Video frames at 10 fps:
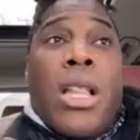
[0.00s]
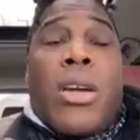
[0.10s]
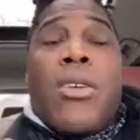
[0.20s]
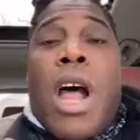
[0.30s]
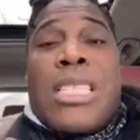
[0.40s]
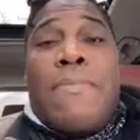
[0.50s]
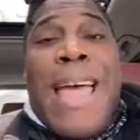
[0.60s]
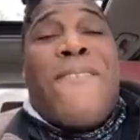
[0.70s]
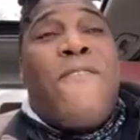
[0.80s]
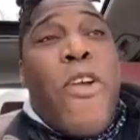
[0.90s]
across
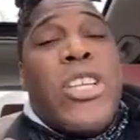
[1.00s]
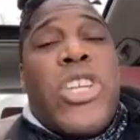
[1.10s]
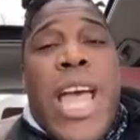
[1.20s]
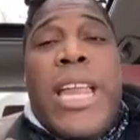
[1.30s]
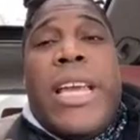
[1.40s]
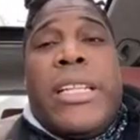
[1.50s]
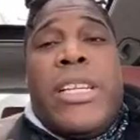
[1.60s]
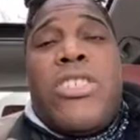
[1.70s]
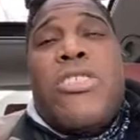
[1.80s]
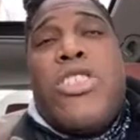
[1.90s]
Quebec, French and
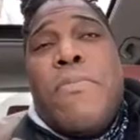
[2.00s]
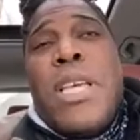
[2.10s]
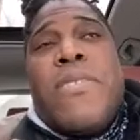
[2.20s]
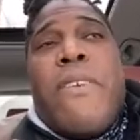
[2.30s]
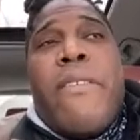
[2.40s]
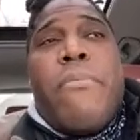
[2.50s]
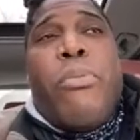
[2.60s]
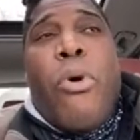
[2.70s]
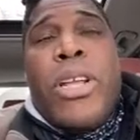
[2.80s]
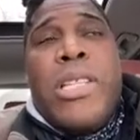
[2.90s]
English to me is very
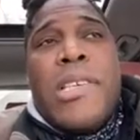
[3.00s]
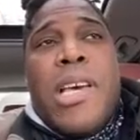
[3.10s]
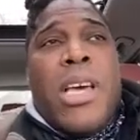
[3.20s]
important.